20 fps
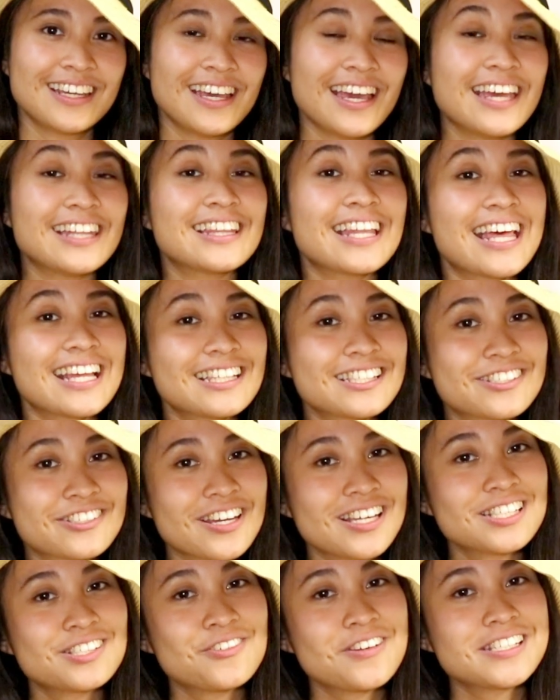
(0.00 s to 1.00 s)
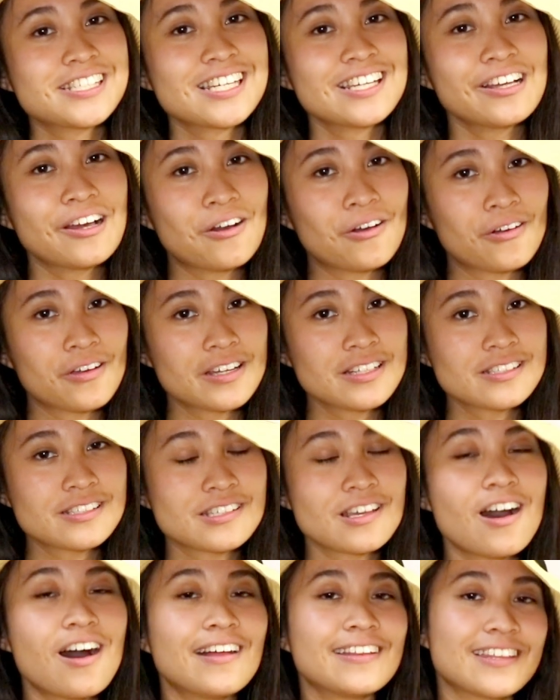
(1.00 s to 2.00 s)
And let's try switching
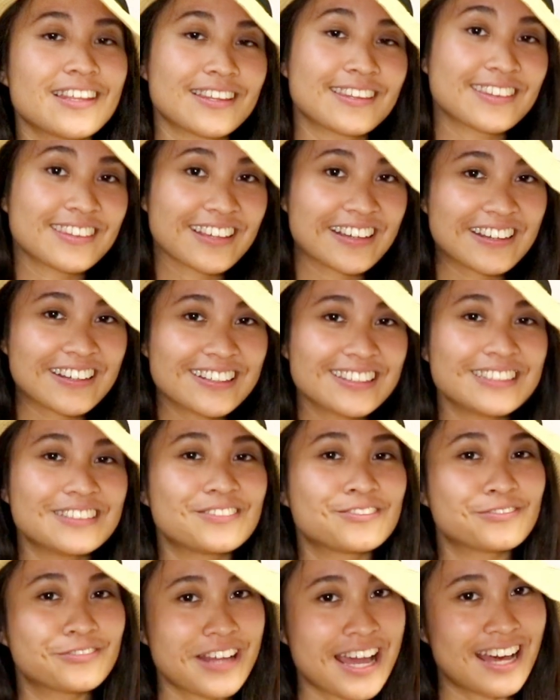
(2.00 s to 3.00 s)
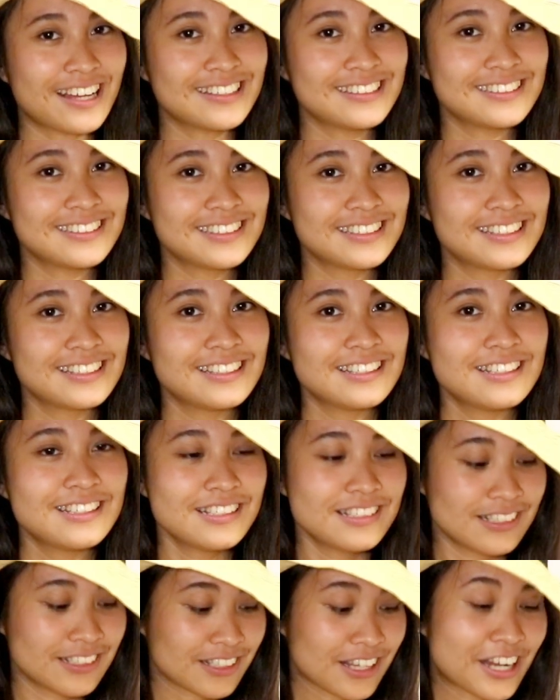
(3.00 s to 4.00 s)
chords on the third round.
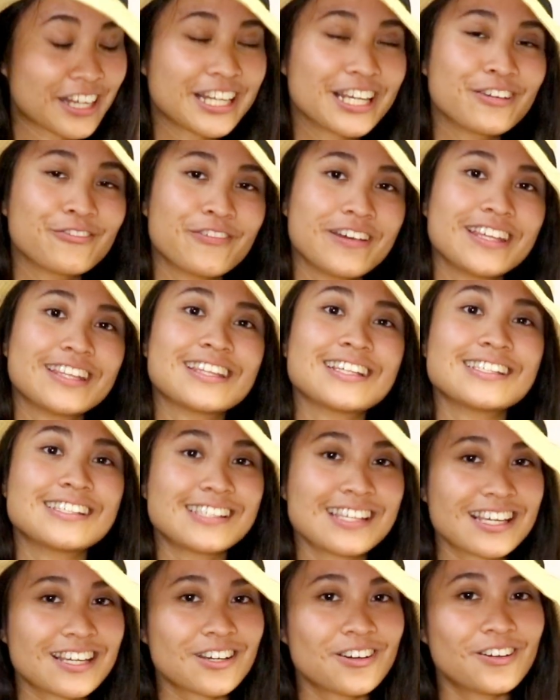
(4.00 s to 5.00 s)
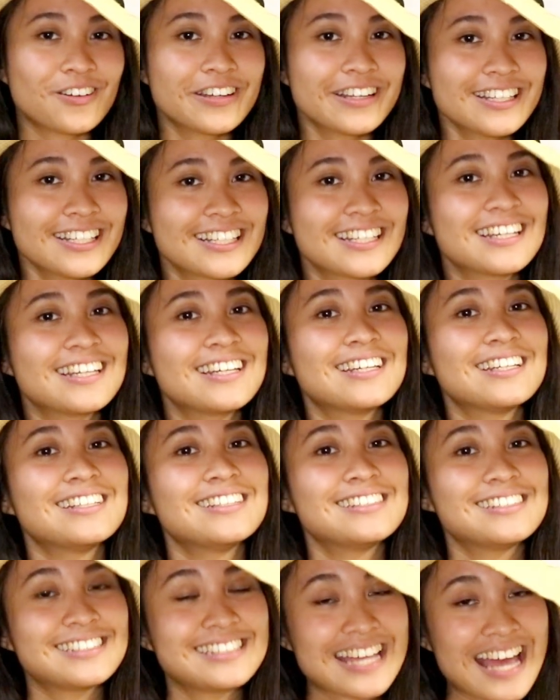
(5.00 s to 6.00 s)
Starting with the C chord.
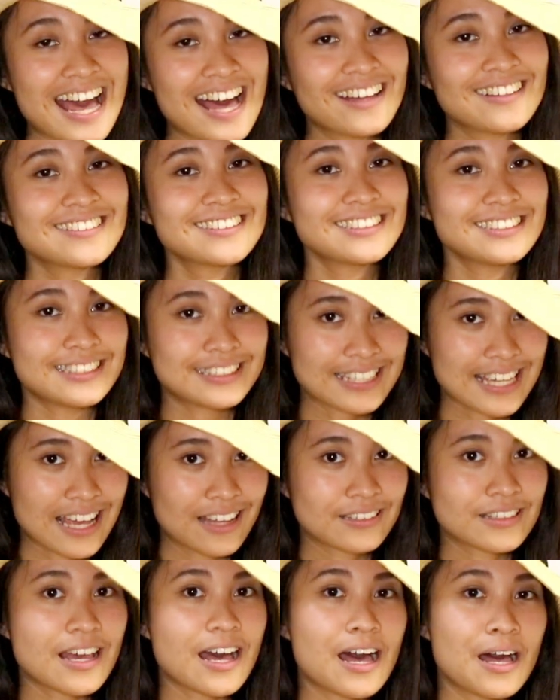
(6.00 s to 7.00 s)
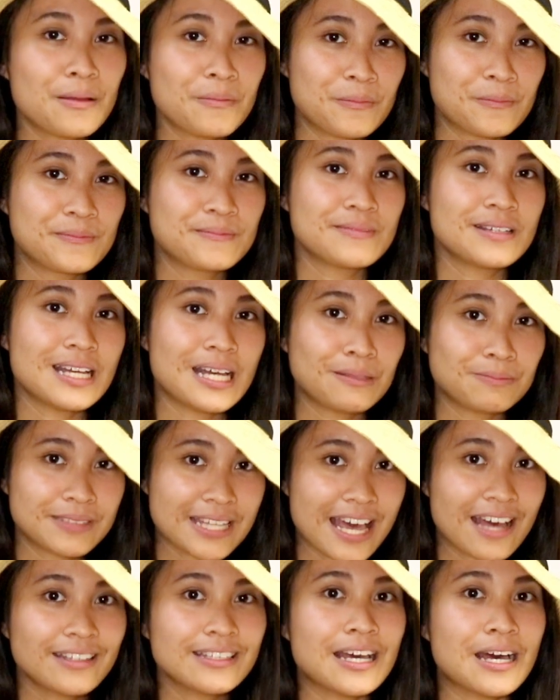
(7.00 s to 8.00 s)
Down, down, up,
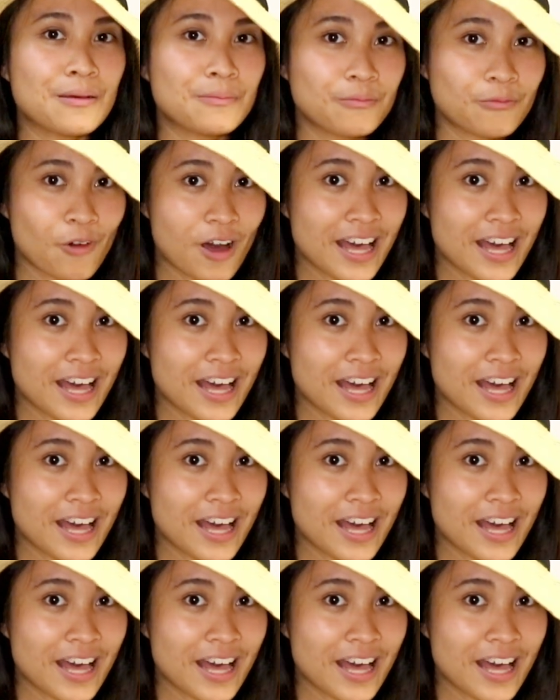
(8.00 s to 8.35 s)
down, up.